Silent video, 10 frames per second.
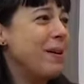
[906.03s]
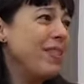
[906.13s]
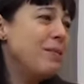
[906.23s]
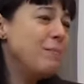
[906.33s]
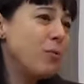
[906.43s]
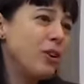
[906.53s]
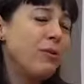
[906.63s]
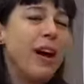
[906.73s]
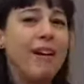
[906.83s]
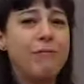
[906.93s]
And the more
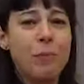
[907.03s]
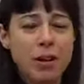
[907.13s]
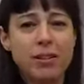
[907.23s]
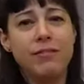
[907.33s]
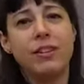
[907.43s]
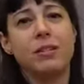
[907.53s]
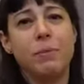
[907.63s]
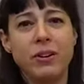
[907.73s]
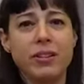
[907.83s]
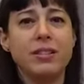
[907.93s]
you have positive
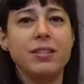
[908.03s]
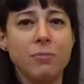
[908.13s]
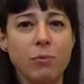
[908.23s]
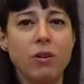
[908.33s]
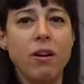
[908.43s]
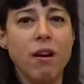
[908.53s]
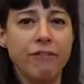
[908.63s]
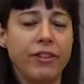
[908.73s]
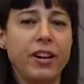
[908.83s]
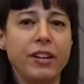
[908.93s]
experiences, the more
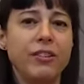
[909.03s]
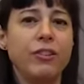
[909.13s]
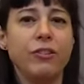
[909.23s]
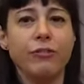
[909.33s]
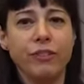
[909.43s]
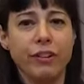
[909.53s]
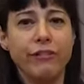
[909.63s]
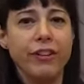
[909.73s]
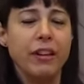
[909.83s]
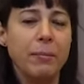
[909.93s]
confident you're going
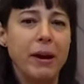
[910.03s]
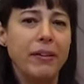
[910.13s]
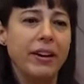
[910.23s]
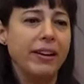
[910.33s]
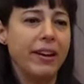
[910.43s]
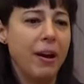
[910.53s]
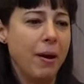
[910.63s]
to feel about it.